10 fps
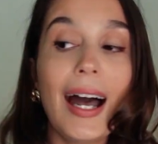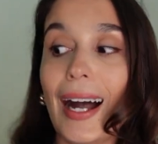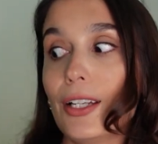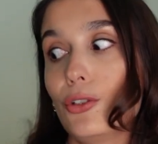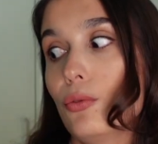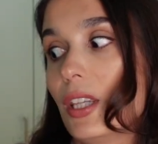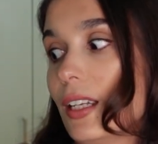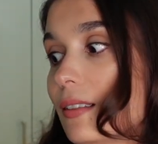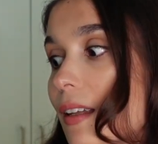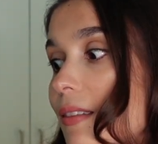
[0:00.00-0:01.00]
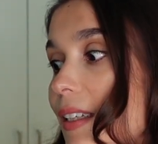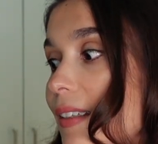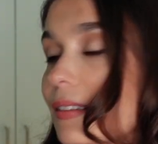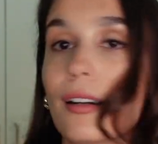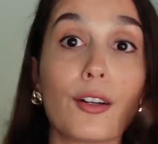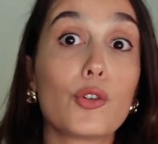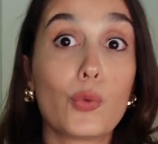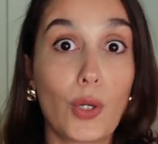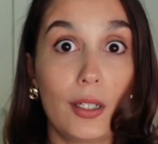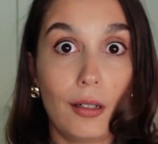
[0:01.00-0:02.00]
I do think that these are
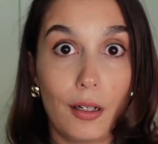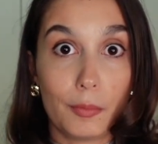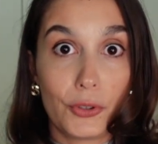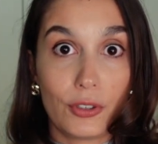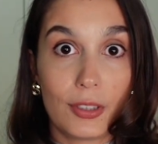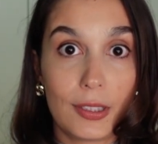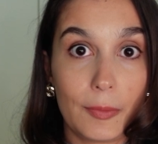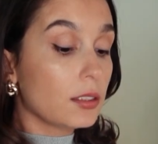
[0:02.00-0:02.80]
great options.